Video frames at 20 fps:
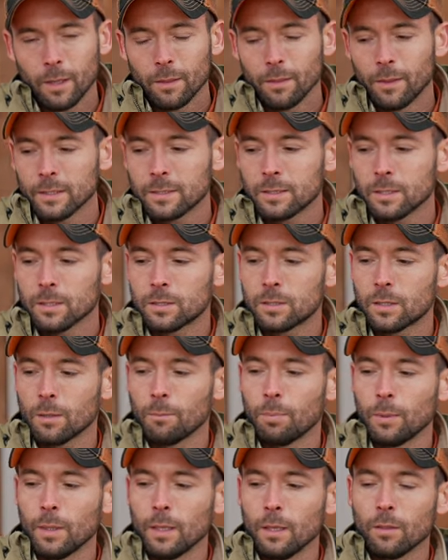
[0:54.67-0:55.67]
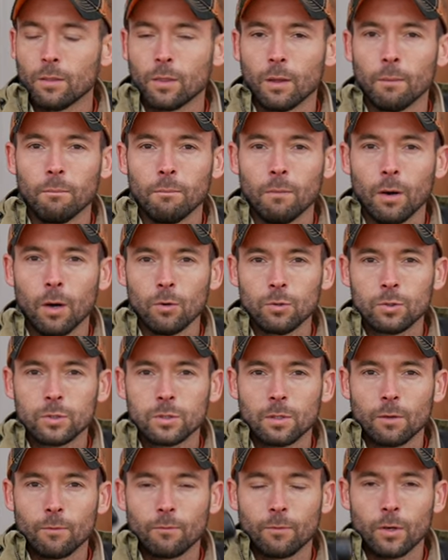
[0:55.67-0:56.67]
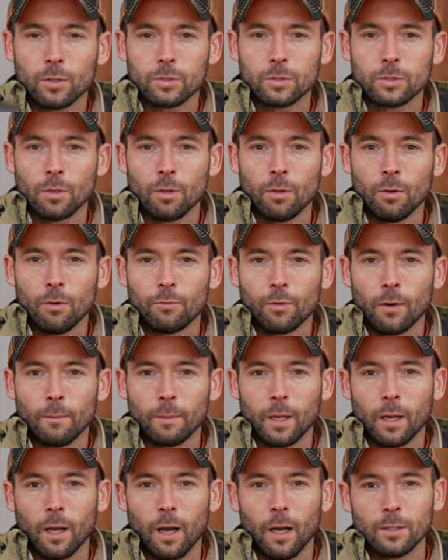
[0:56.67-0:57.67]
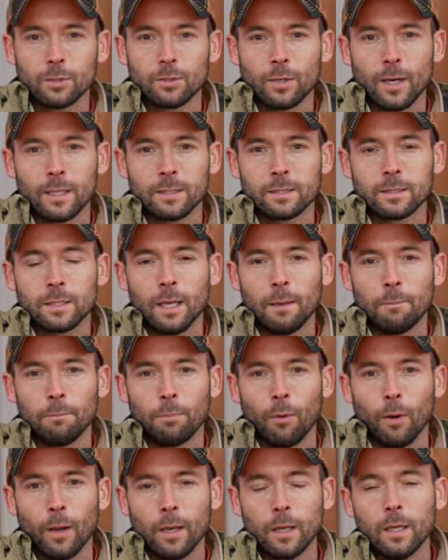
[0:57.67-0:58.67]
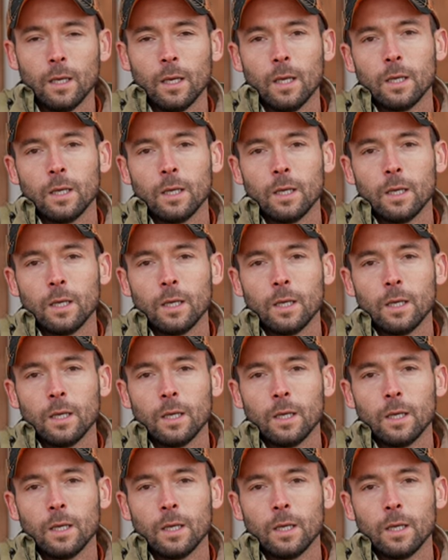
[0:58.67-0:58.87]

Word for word: This is to be the most versatile from a contrast standpoint.